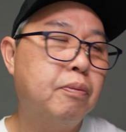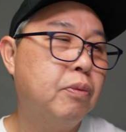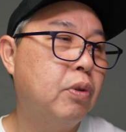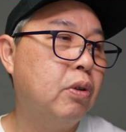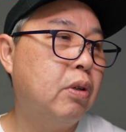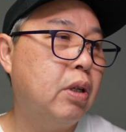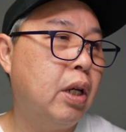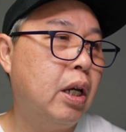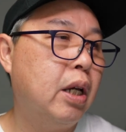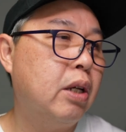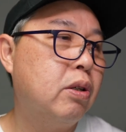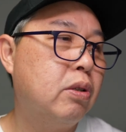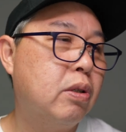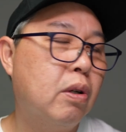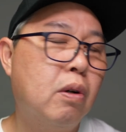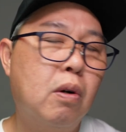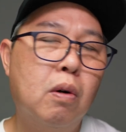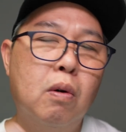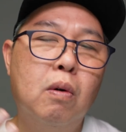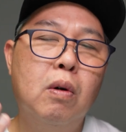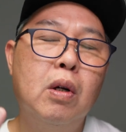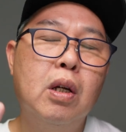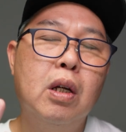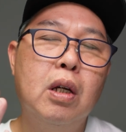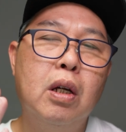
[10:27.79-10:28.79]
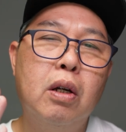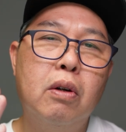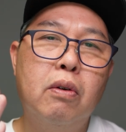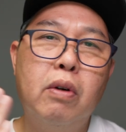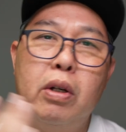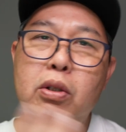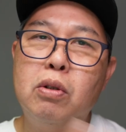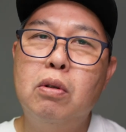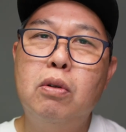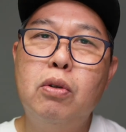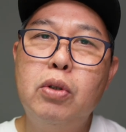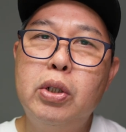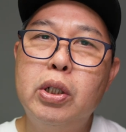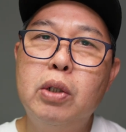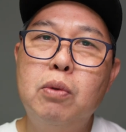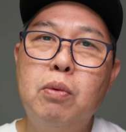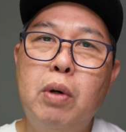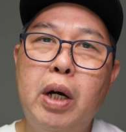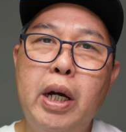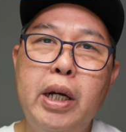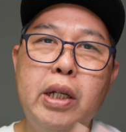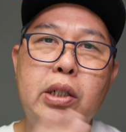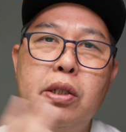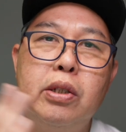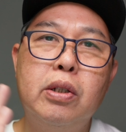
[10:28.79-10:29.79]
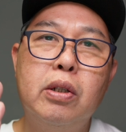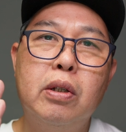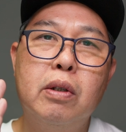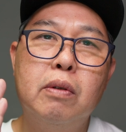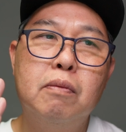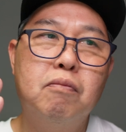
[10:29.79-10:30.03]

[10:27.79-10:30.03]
Okay, so resolution wise,